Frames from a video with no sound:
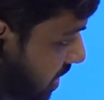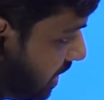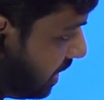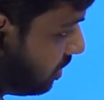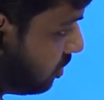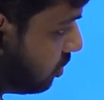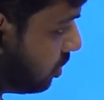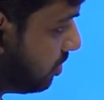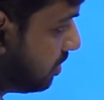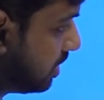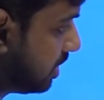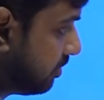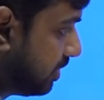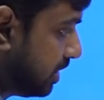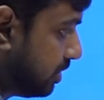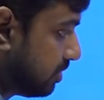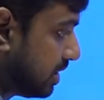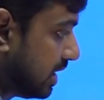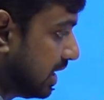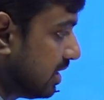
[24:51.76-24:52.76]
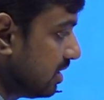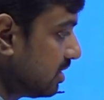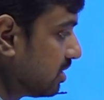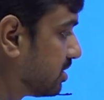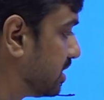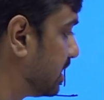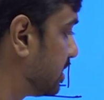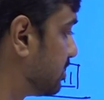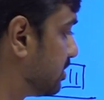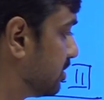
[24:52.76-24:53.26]
take common, when you take
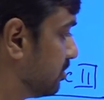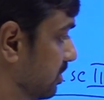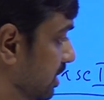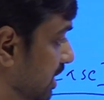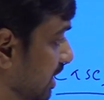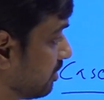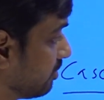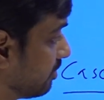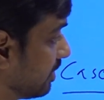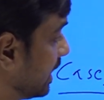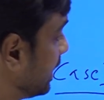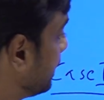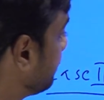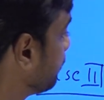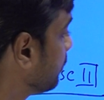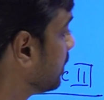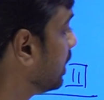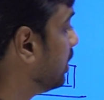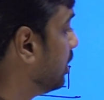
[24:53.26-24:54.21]
intersection, you will get 5.